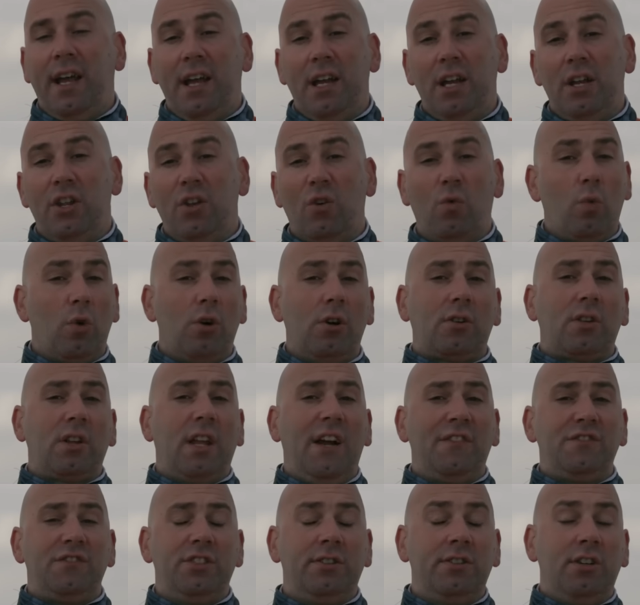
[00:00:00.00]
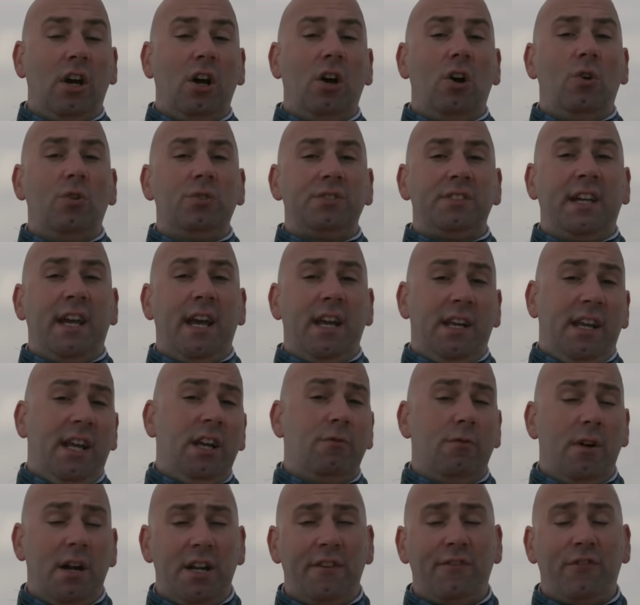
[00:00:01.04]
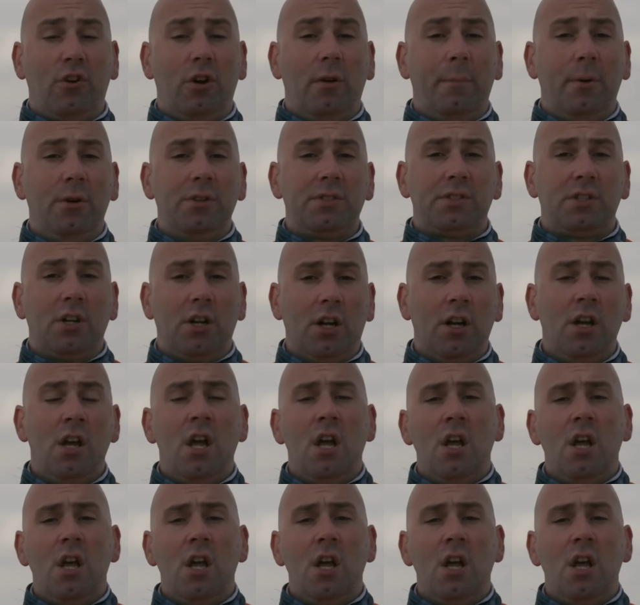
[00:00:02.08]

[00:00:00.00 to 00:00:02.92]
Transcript: and the work left to go to get it ready for a booster,